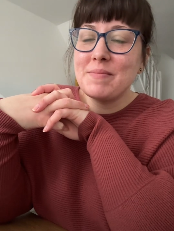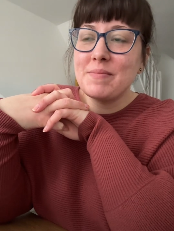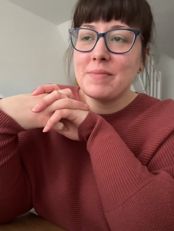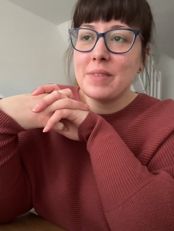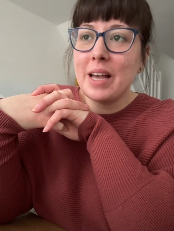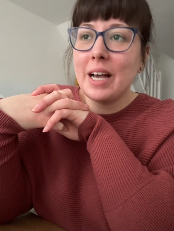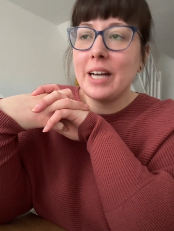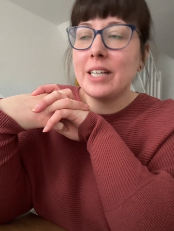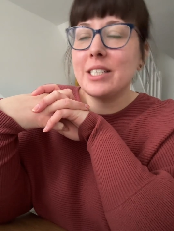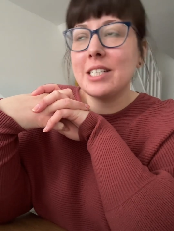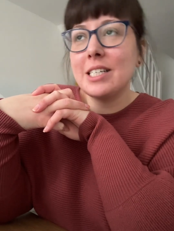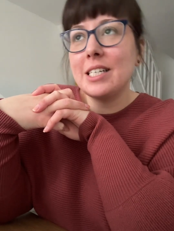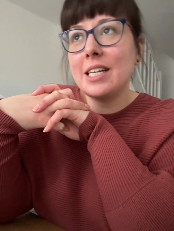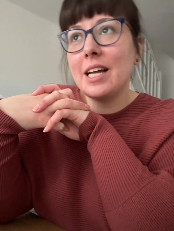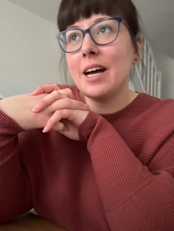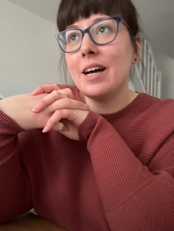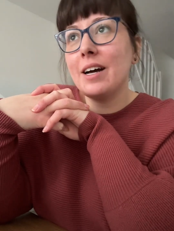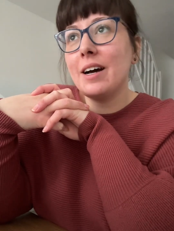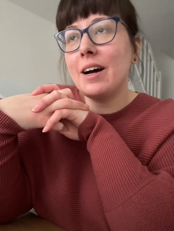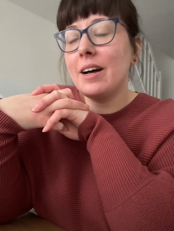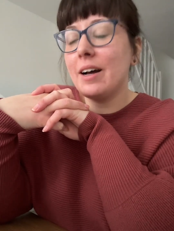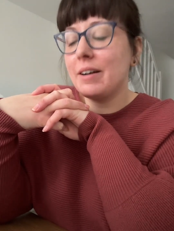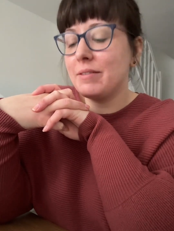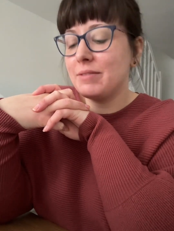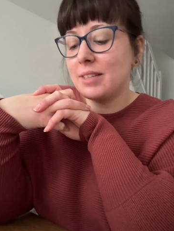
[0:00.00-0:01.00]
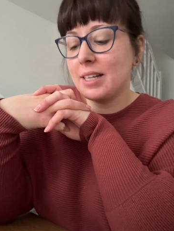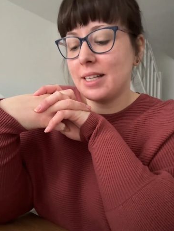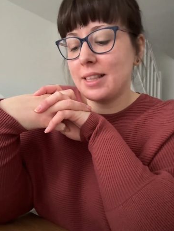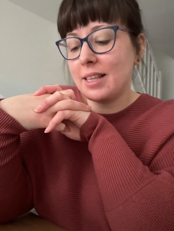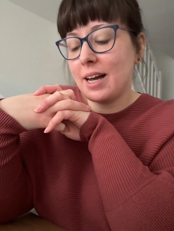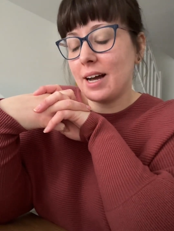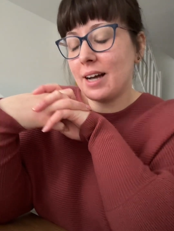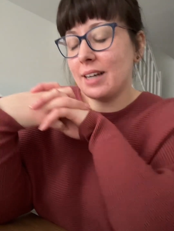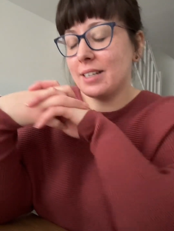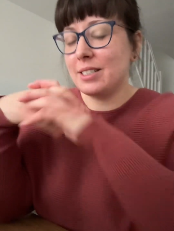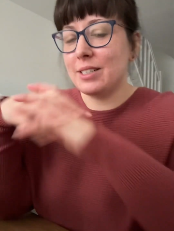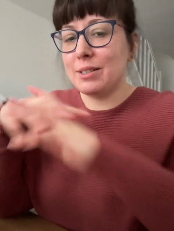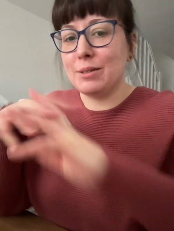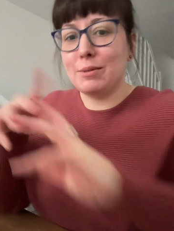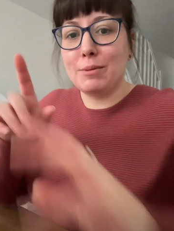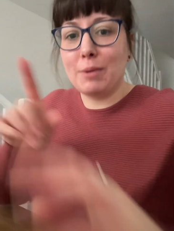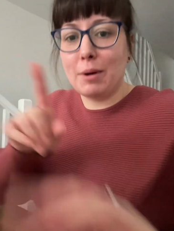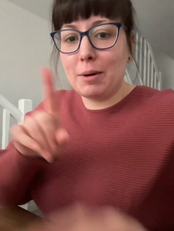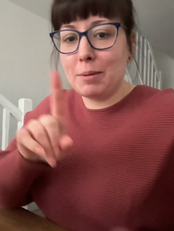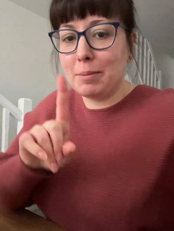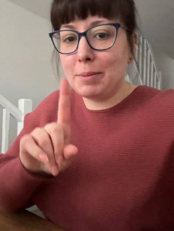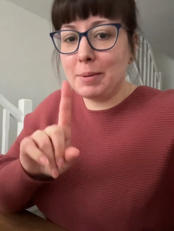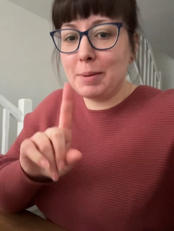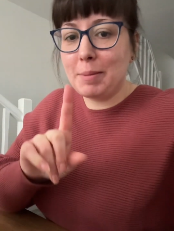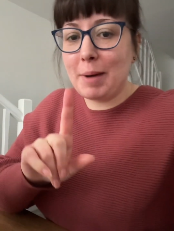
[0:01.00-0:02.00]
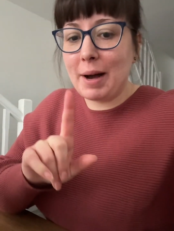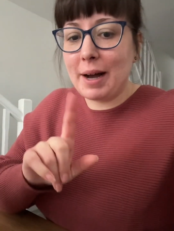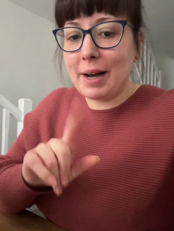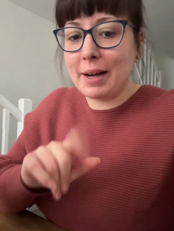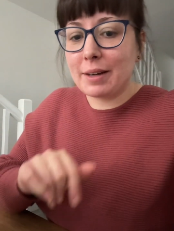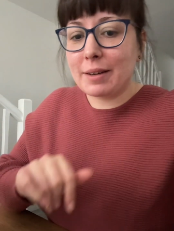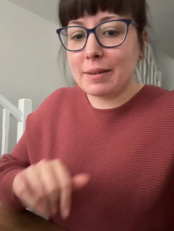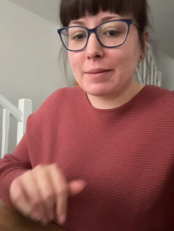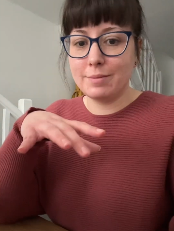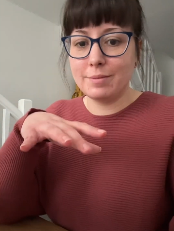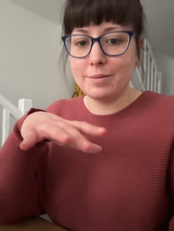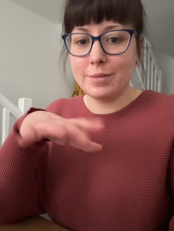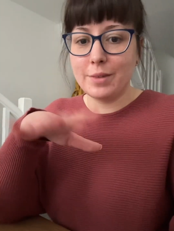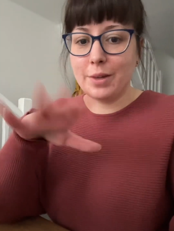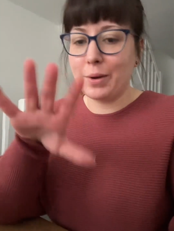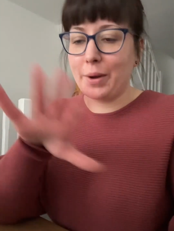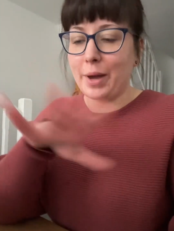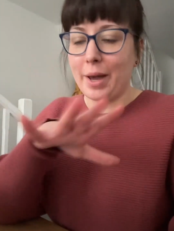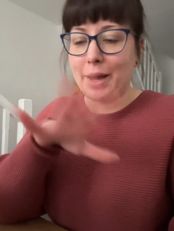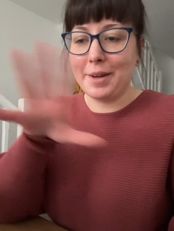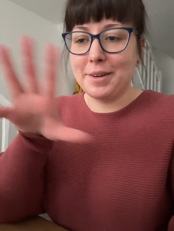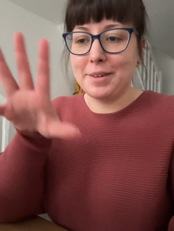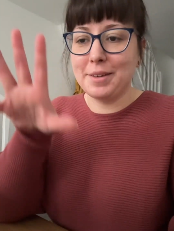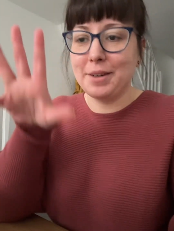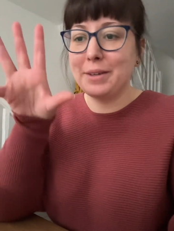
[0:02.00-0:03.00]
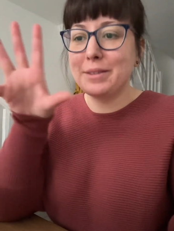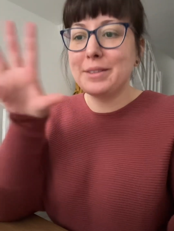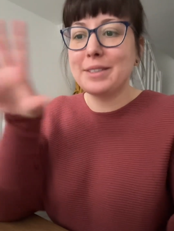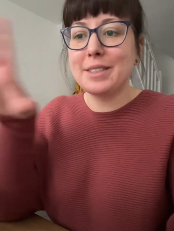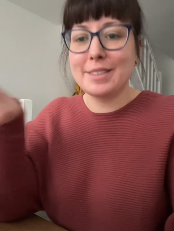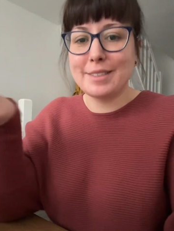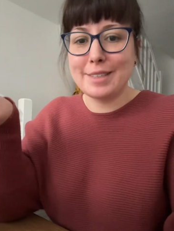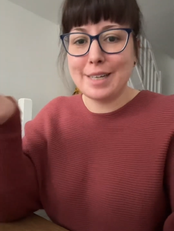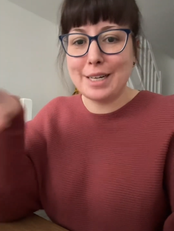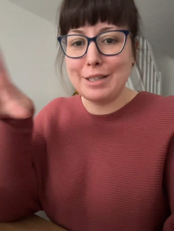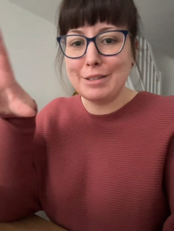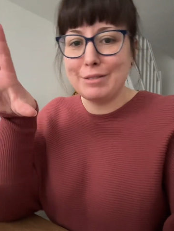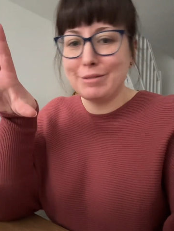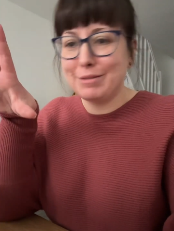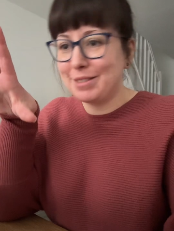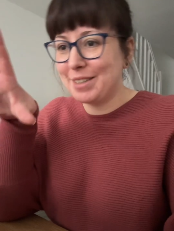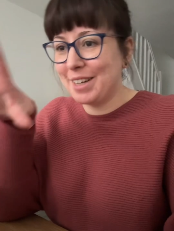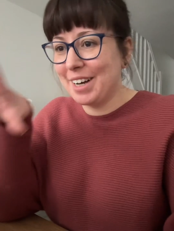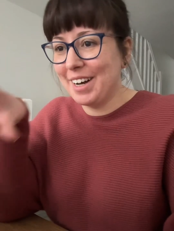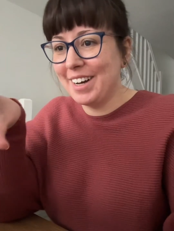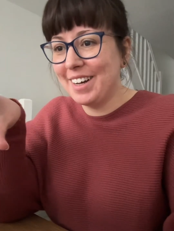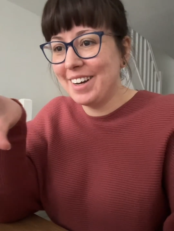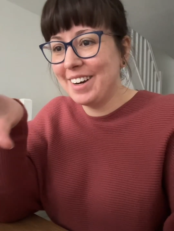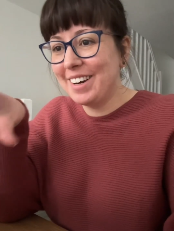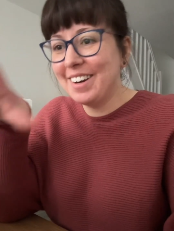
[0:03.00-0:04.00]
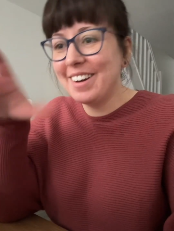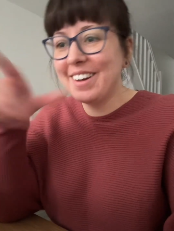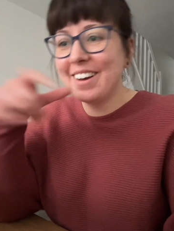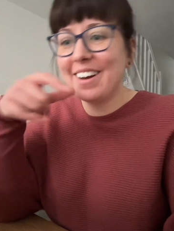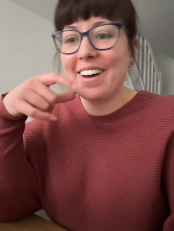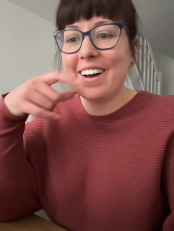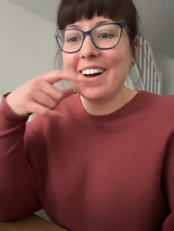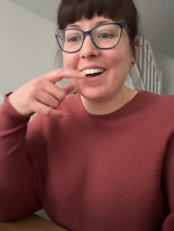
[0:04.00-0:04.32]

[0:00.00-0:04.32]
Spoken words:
Actually, no, I've said that I do. I'll be back. Okay, note to self, done.